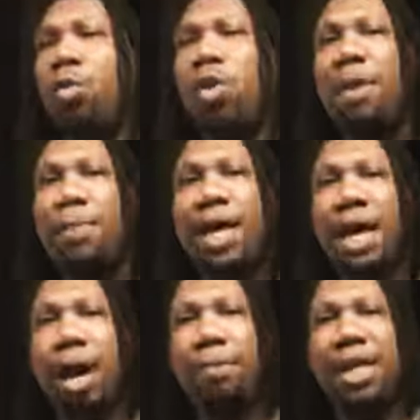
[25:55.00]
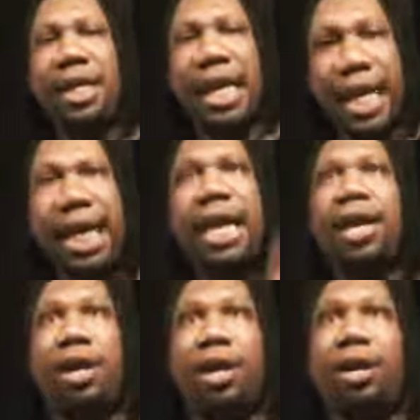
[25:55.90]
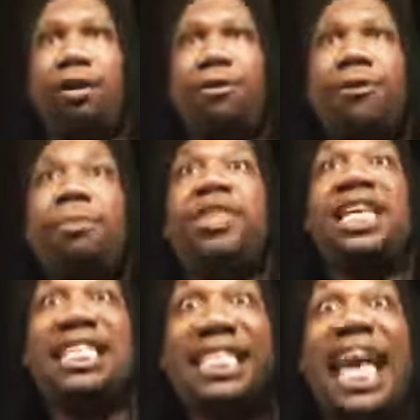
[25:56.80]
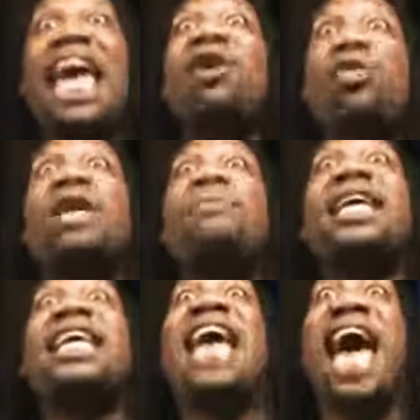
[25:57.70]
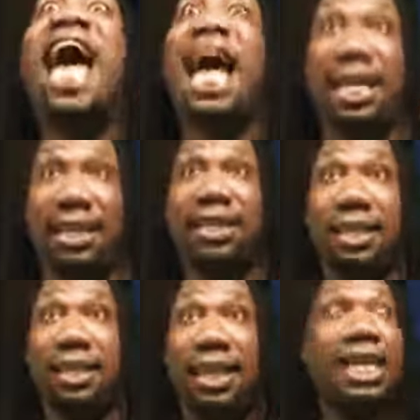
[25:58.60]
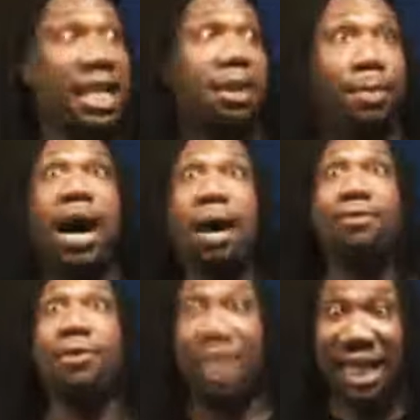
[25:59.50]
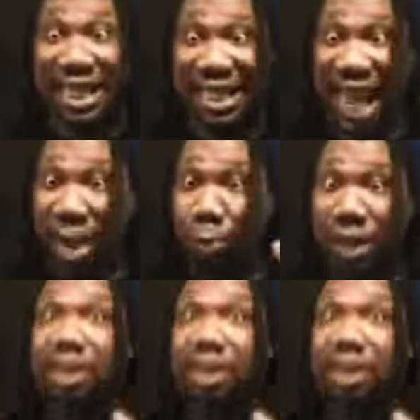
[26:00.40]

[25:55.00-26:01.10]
We've been coming here from the day we began in hip hop, from the day we